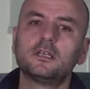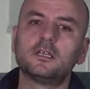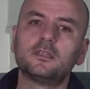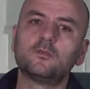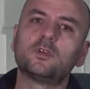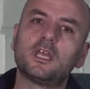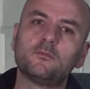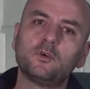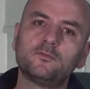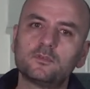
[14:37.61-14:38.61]
And then when I
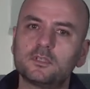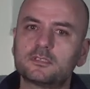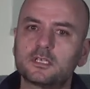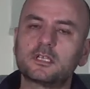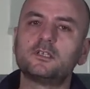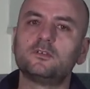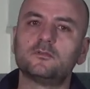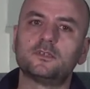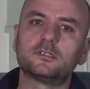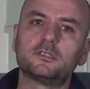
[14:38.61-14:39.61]
moved to the second
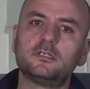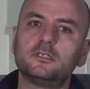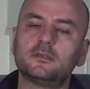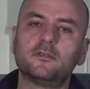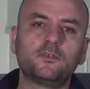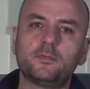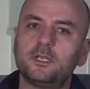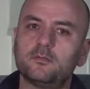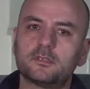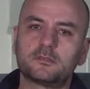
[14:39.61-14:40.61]
university,
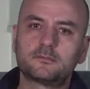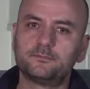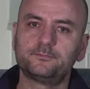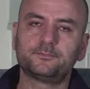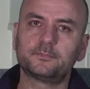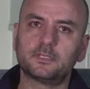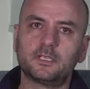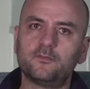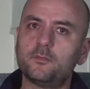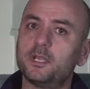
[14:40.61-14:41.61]
everybody was,
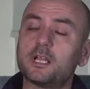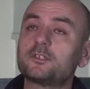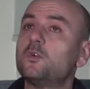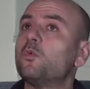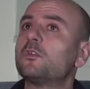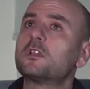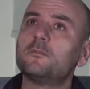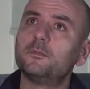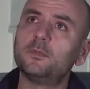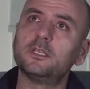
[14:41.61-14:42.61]
everybody actually
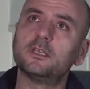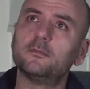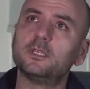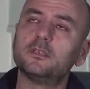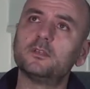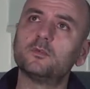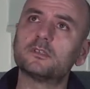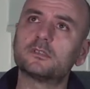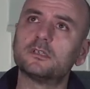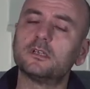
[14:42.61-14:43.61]
welcomed me. I mean, it
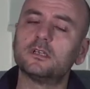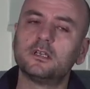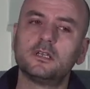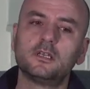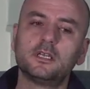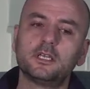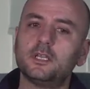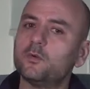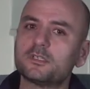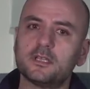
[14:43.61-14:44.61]
was, uh, it
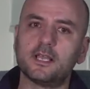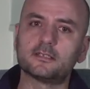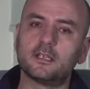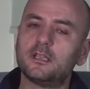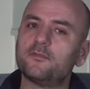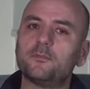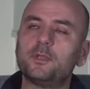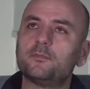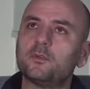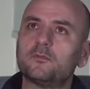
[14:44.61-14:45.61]
was nice. I love the
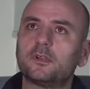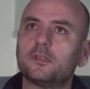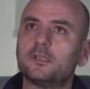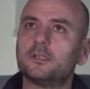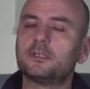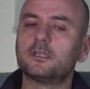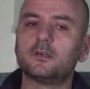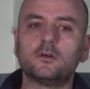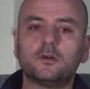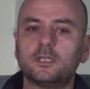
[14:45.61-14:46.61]
people over there,
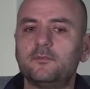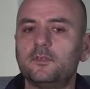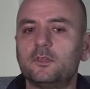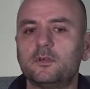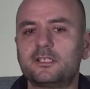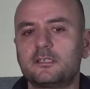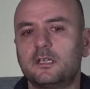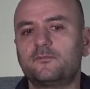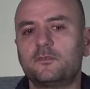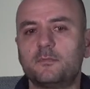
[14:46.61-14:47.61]
even though it's
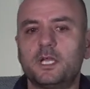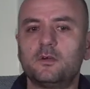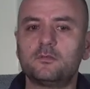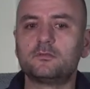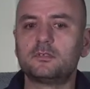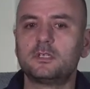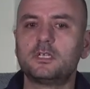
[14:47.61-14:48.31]
not from my own